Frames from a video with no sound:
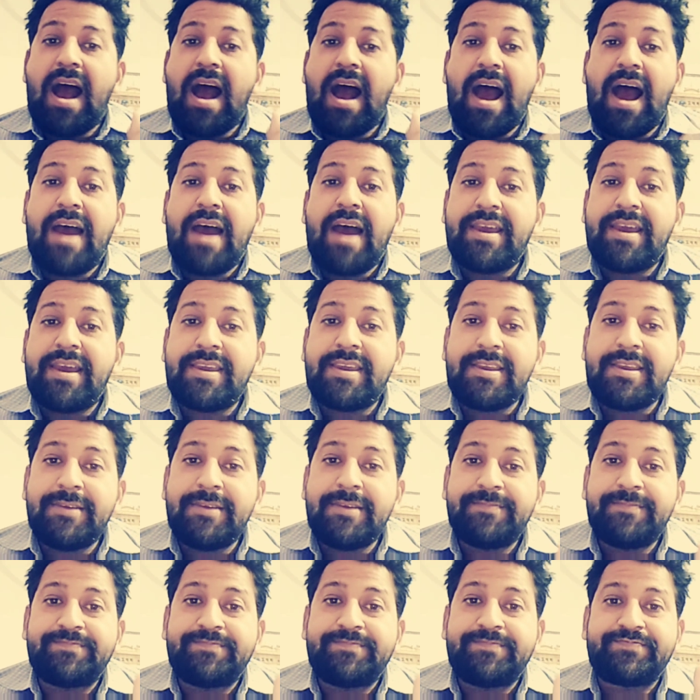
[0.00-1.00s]

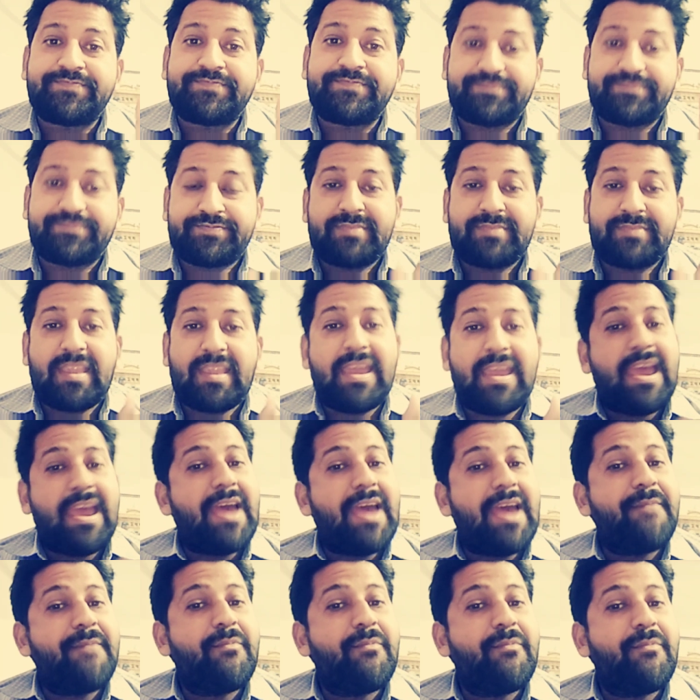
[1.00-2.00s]
I
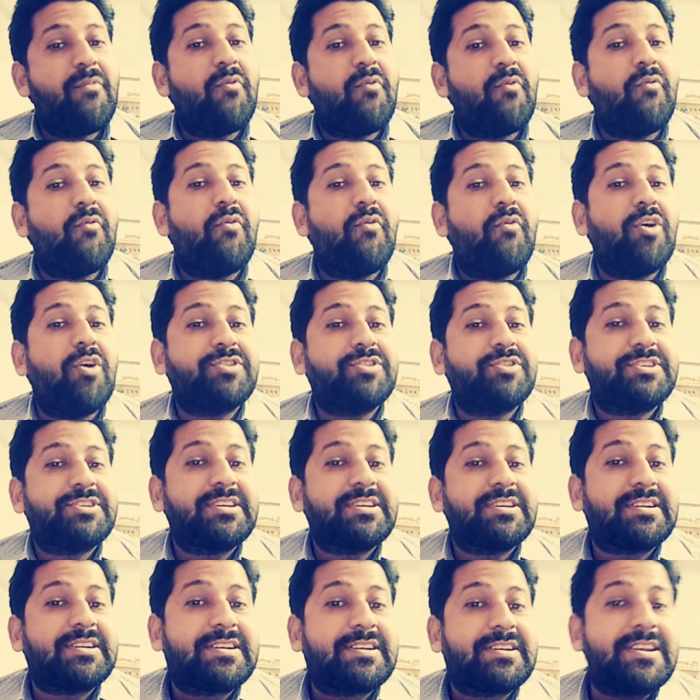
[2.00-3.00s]
am
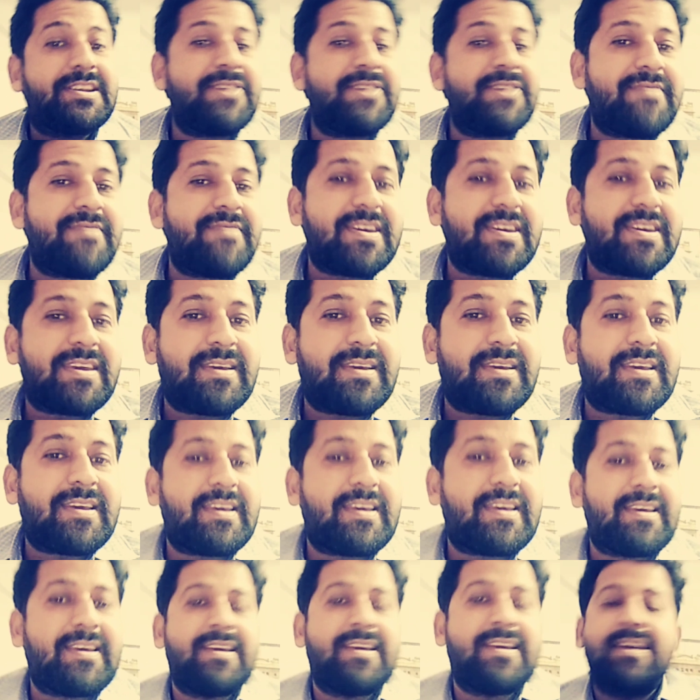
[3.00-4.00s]
watching
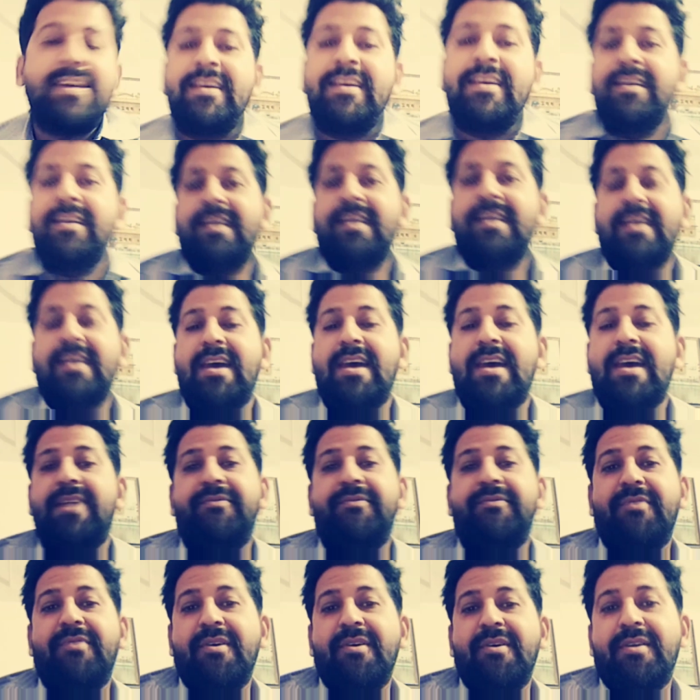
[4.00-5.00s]
TV.
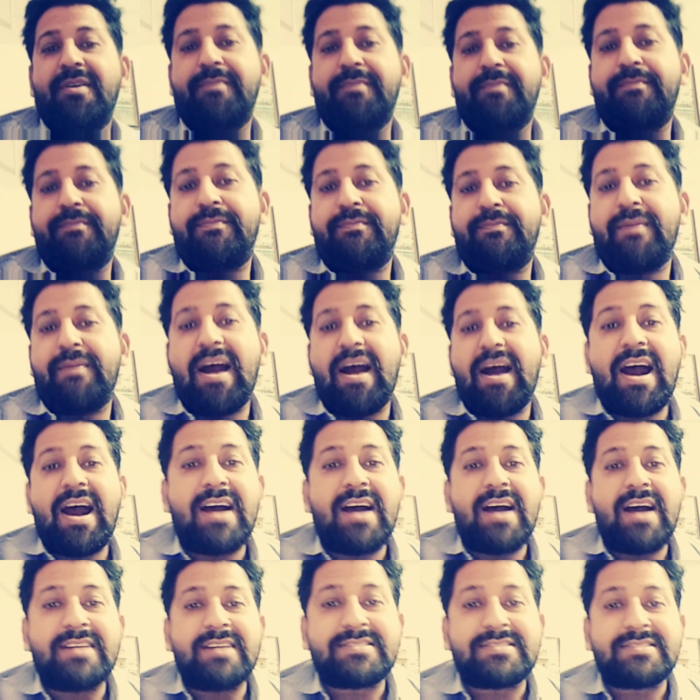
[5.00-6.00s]
And for
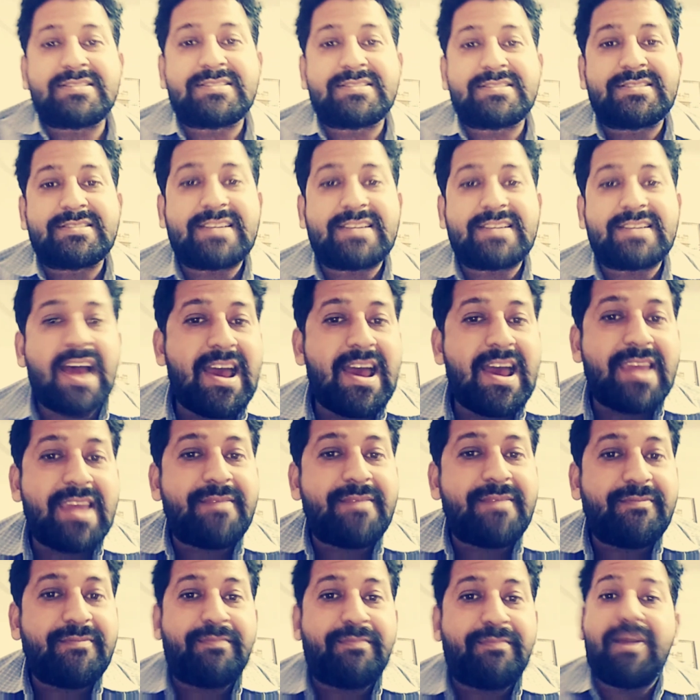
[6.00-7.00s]
past
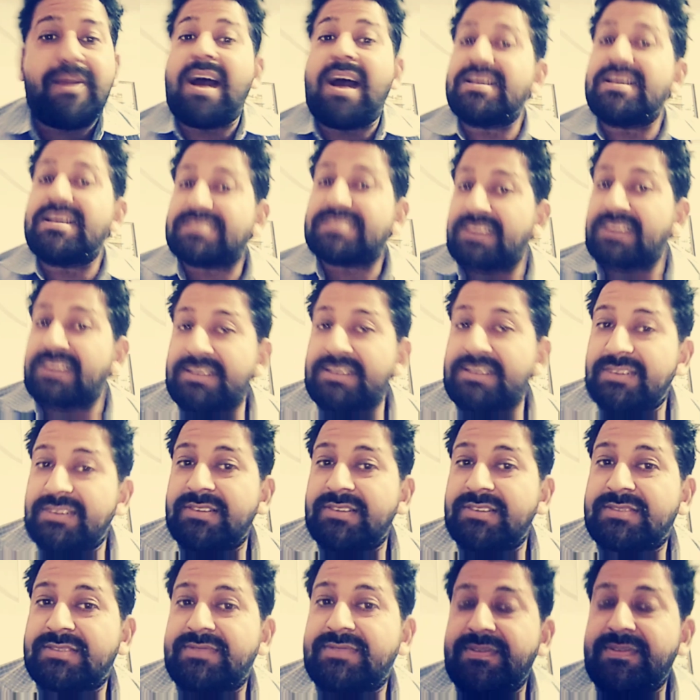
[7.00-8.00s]
time, past
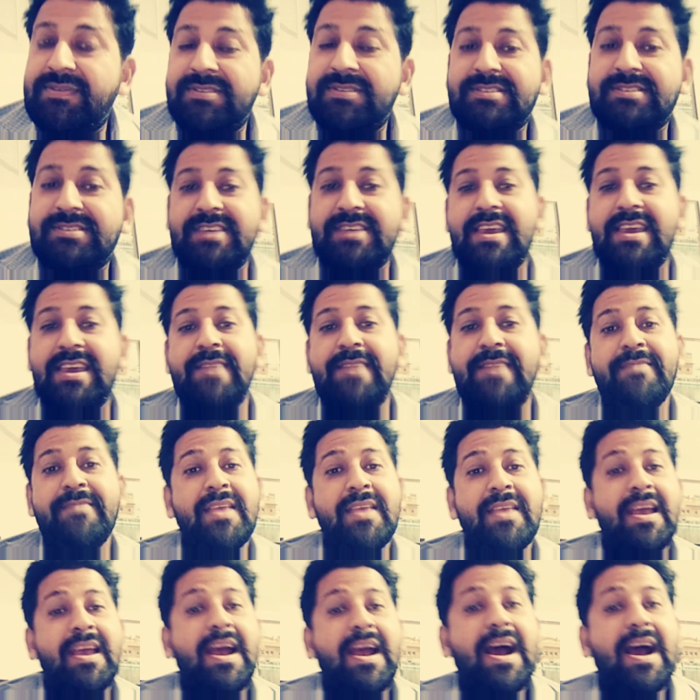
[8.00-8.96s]
continuous, we will say